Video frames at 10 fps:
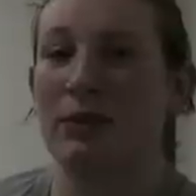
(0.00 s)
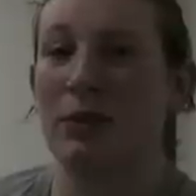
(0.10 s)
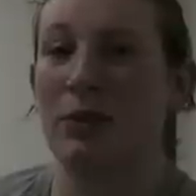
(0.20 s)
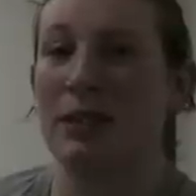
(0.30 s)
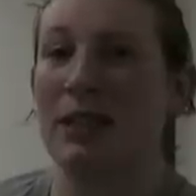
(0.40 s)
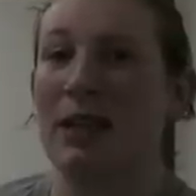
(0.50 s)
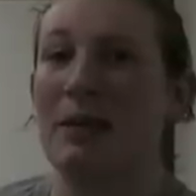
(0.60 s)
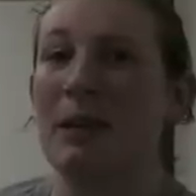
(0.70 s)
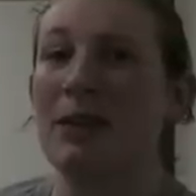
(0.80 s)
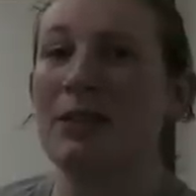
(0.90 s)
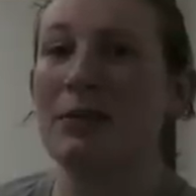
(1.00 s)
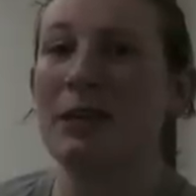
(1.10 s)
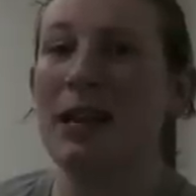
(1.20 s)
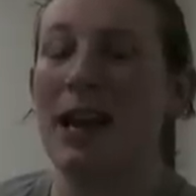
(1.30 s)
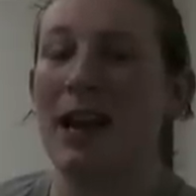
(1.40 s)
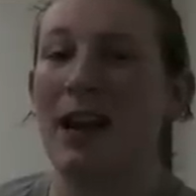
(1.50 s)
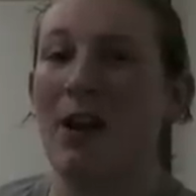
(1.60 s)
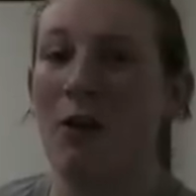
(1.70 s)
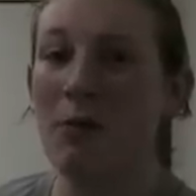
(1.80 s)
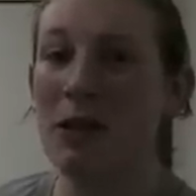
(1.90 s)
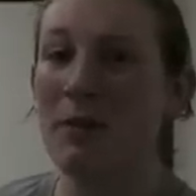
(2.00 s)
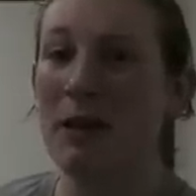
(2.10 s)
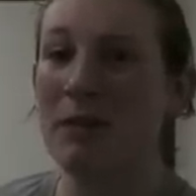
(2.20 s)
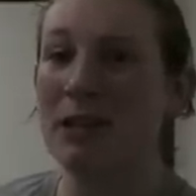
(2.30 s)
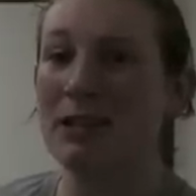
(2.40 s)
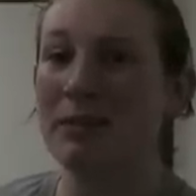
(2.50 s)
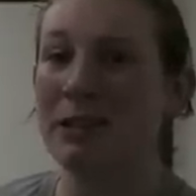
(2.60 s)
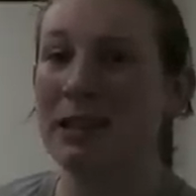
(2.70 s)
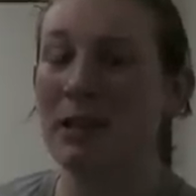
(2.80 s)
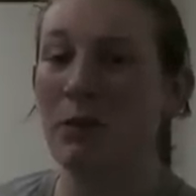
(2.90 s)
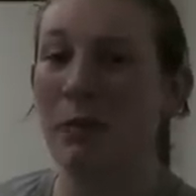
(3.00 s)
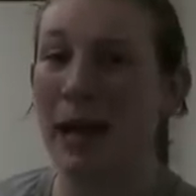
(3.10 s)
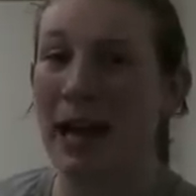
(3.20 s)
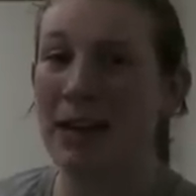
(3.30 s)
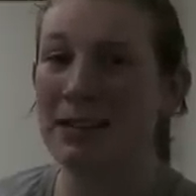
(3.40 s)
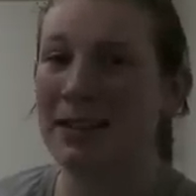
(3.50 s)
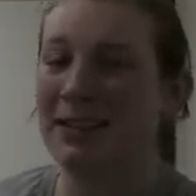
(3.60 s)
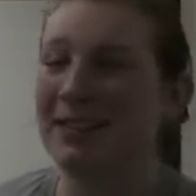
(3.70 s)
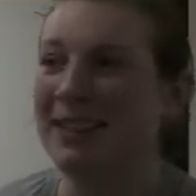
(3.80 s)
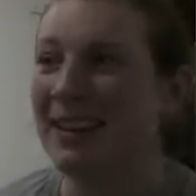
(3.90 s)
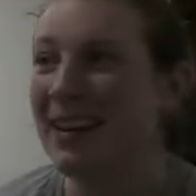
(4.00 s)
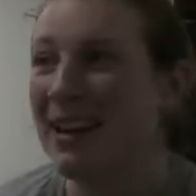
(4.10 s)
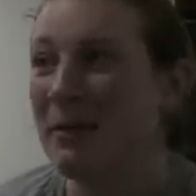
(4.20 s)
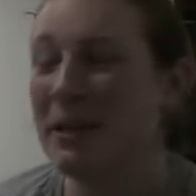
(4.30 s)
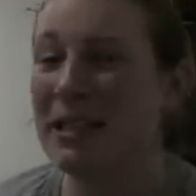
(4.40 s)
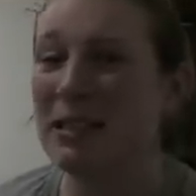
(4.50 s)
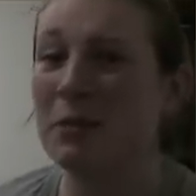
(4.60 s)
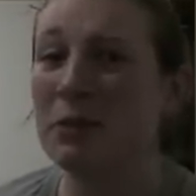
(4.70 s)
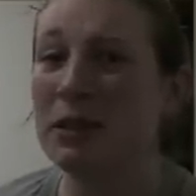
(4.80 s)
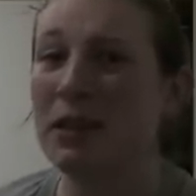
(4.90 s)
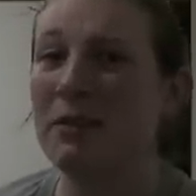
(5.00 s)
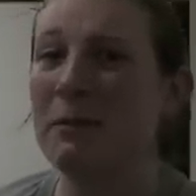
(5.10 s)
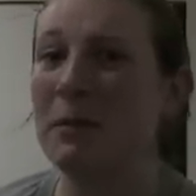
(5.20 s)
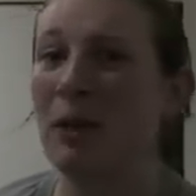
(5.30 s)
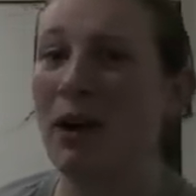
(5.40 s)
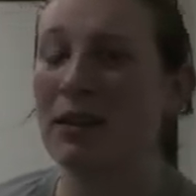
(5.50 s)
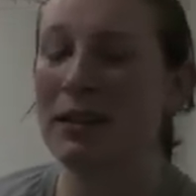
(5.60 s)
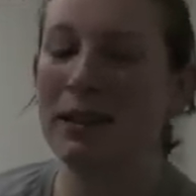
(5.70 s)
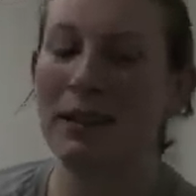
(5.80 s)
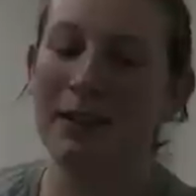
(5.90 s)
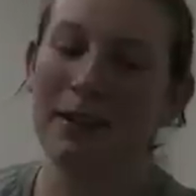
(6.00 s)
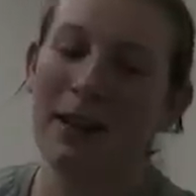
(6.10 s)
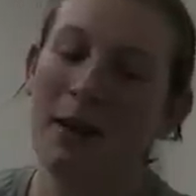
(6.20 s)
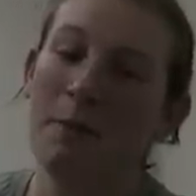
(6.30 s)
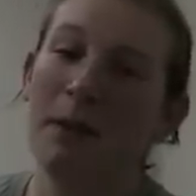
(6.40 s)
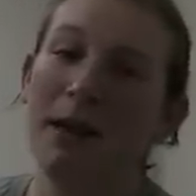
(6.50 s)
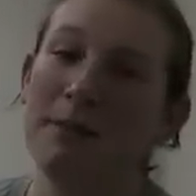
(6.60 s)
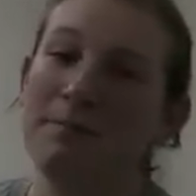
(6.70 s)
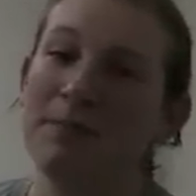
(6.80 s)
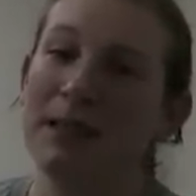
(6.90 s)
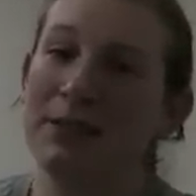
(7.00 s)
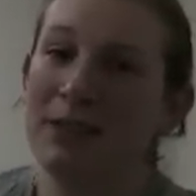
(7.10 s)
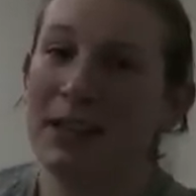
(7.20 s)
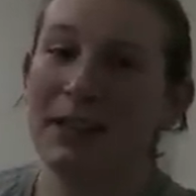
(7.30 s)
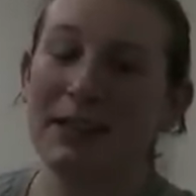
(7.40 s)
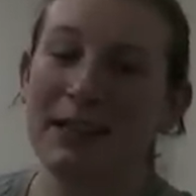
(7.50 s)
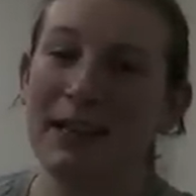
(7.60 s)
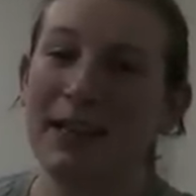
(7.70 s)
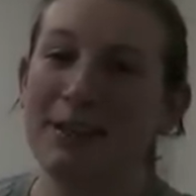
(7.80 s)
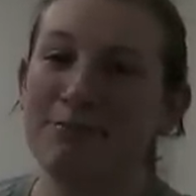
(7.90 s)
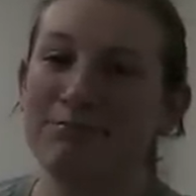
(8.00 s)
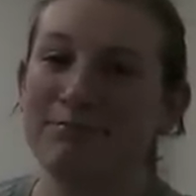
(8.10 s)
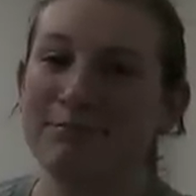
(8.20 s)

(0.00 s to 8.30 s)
even know what to think about this one, and I hope that maybe it's something that will pass because I really love my broccoli, but if not, then